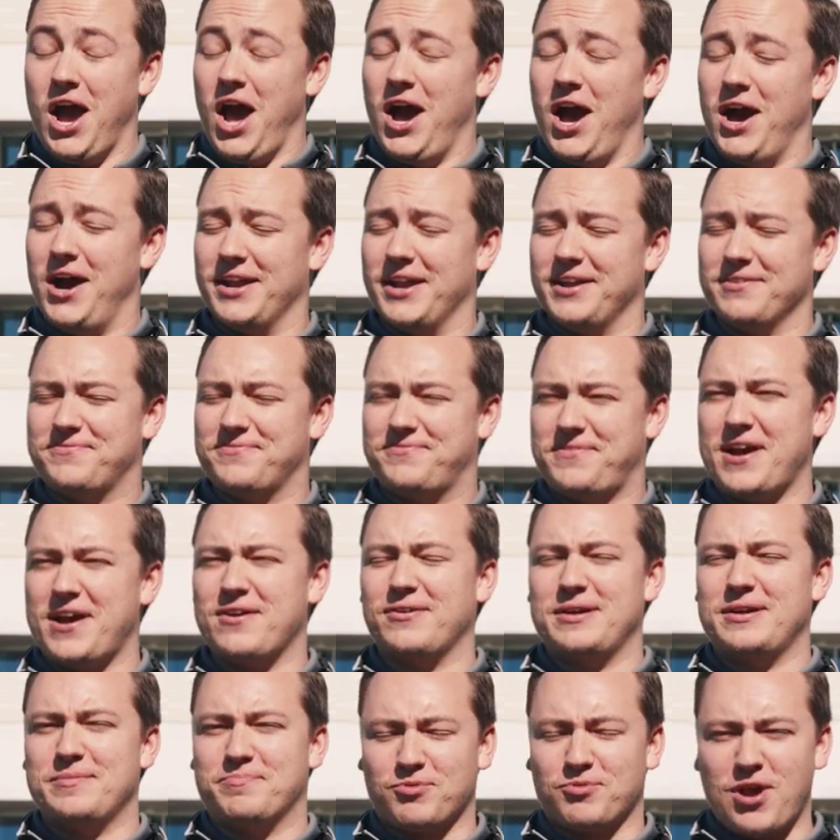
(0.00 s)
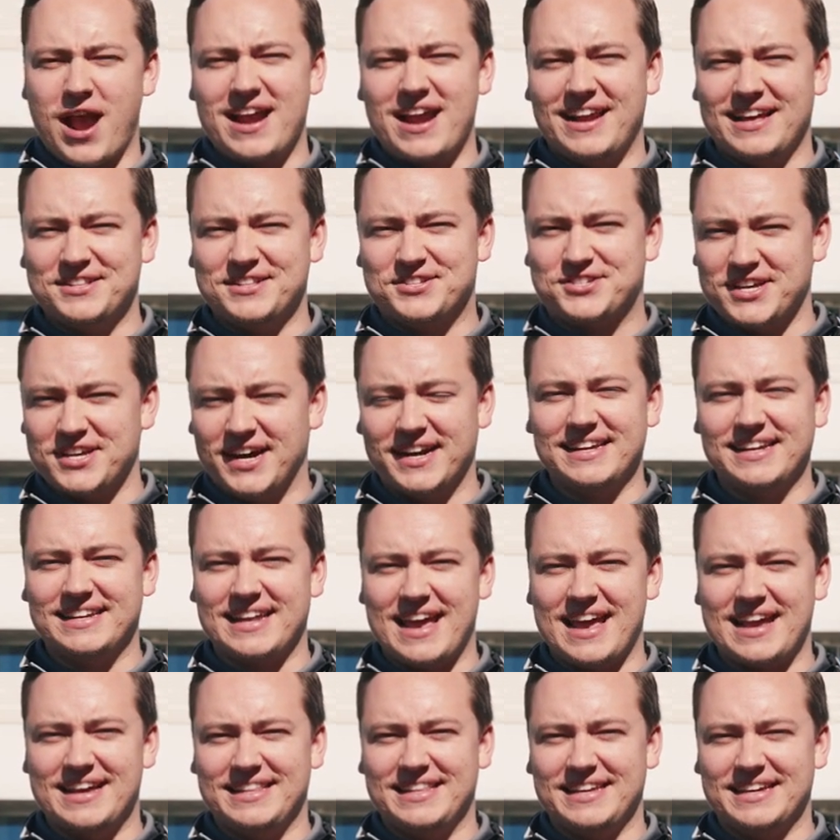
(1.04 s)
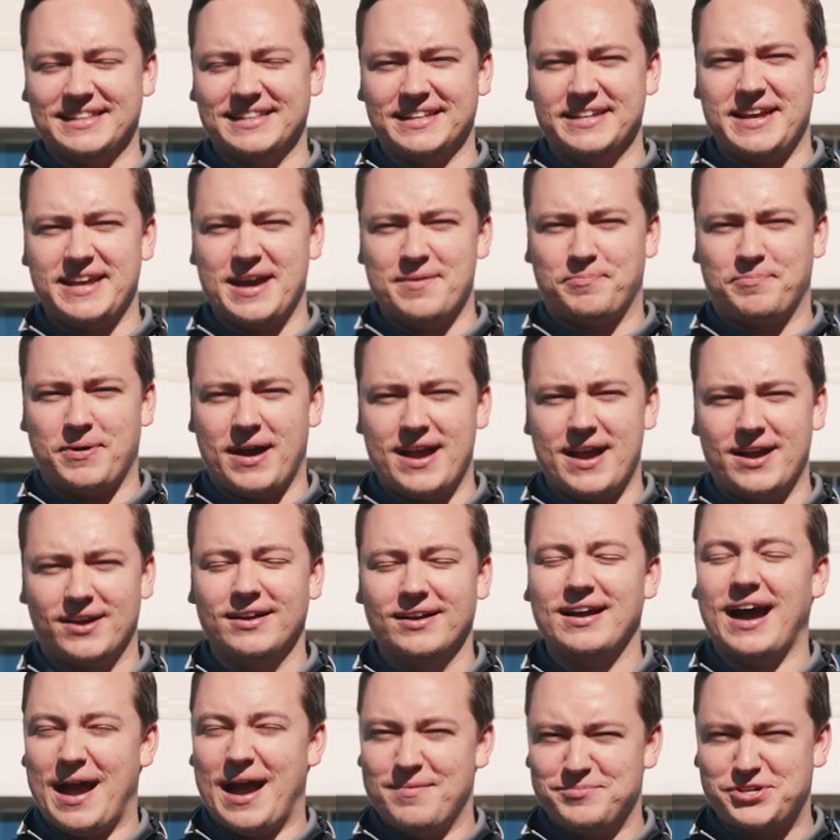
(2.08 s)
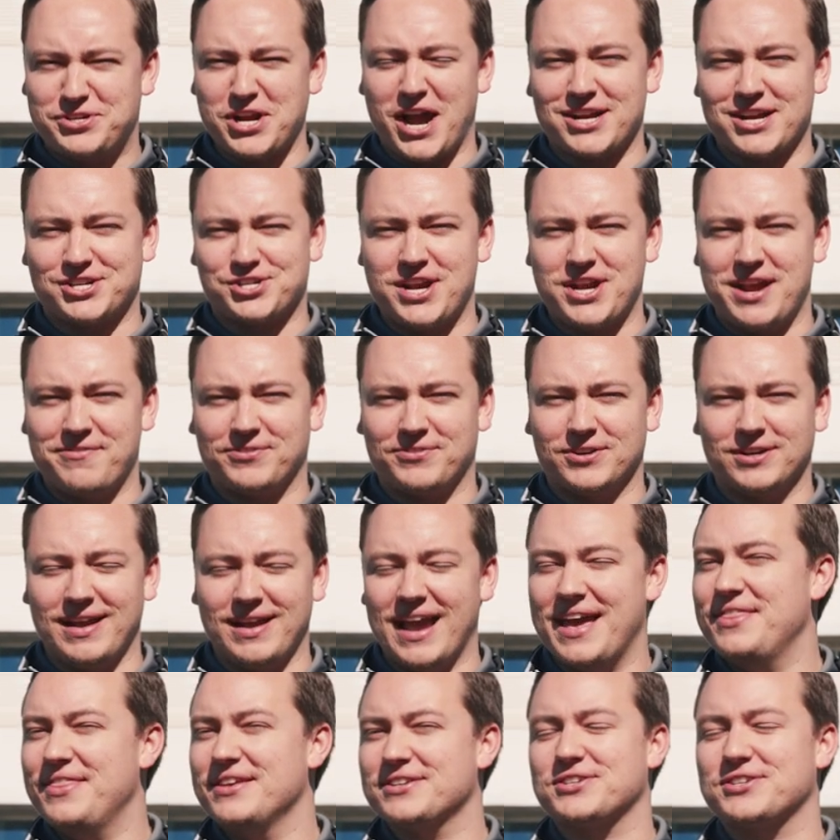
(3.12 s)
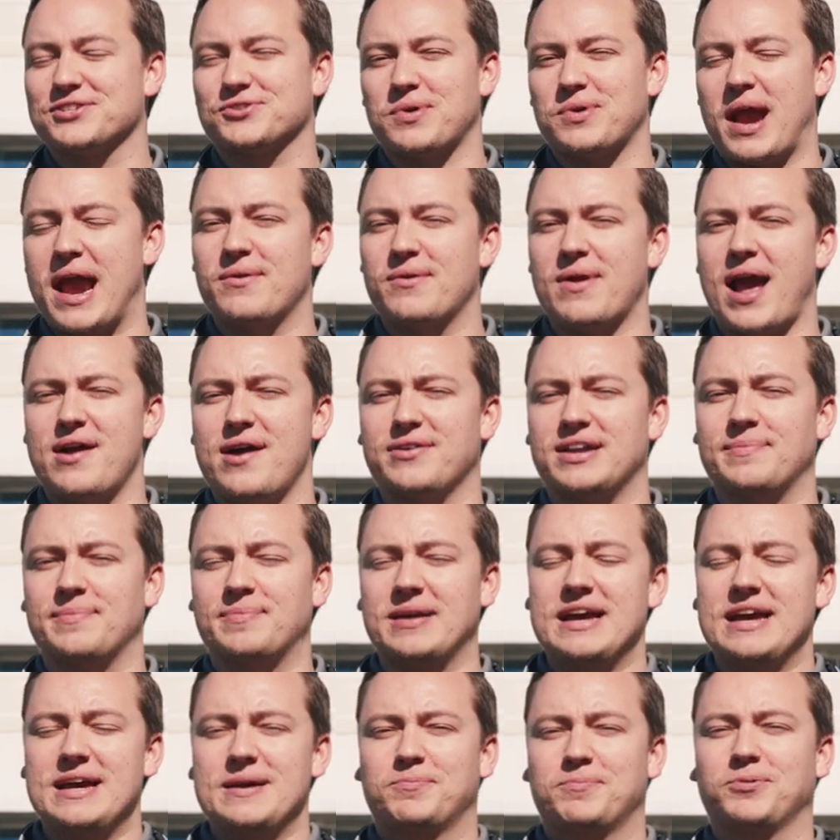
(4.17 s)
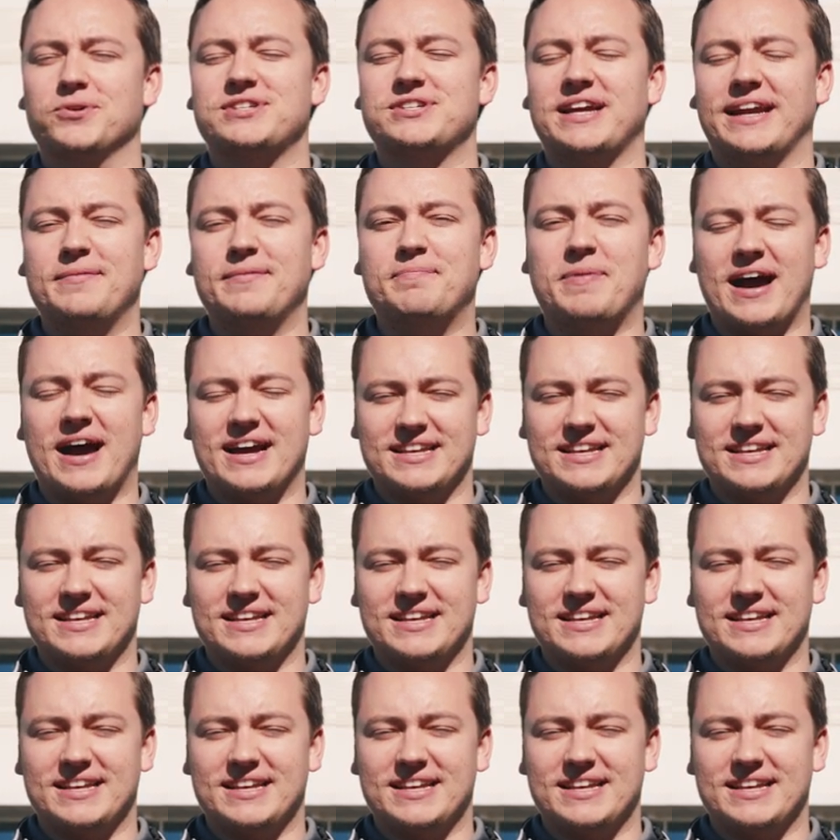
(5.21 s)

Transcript: On a very bright and sunny day in the Inland Empire, I'm Josh Schaefer, and this is Reign Roundup presented by